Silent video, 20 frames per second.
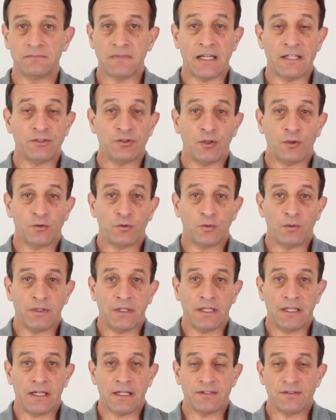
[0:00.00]
I talked to
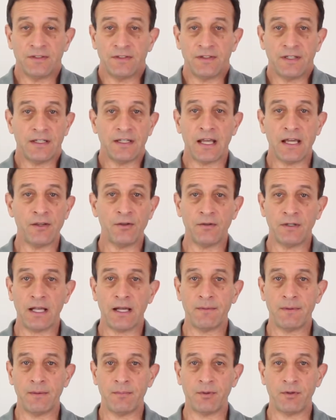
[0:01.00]
her and she said, I don't
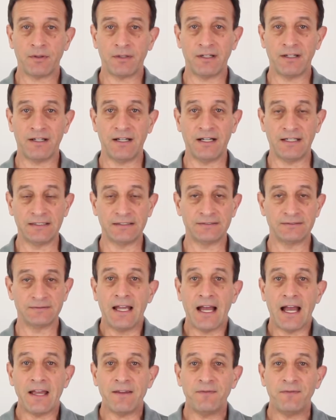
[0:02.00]
have a broken heart.
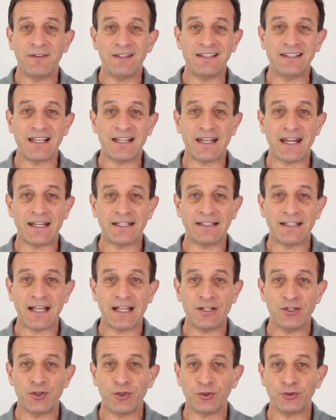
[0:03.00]
I feel that I
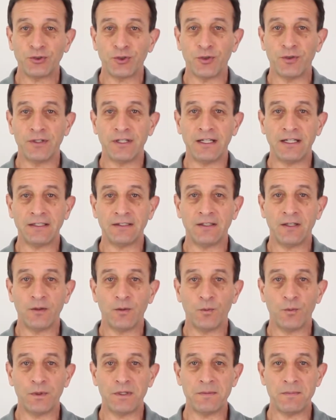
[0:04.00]
cannot connect
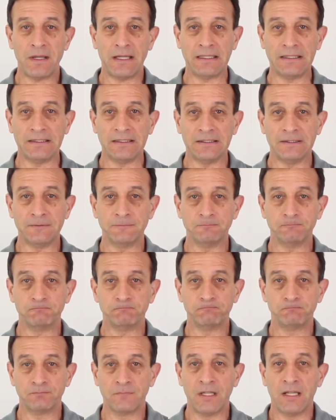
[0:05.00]
with men.
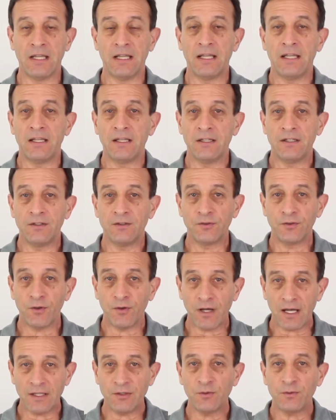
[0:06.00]
So I